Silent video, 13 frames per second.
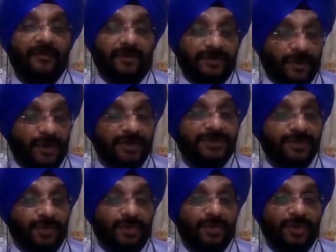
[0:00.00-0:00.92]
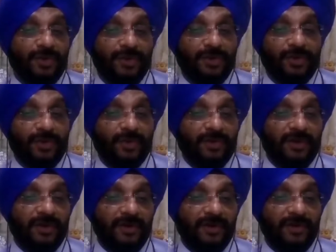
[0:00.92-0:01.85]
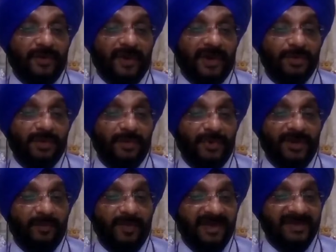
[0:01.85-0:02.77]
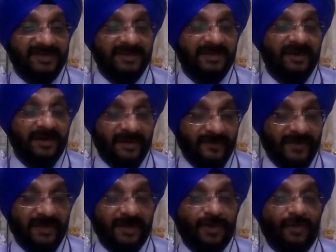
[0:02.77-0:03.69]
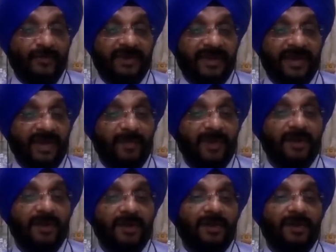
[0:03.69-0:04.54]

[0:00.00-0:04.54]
was also, you know, required to be put in place while the COVID came in.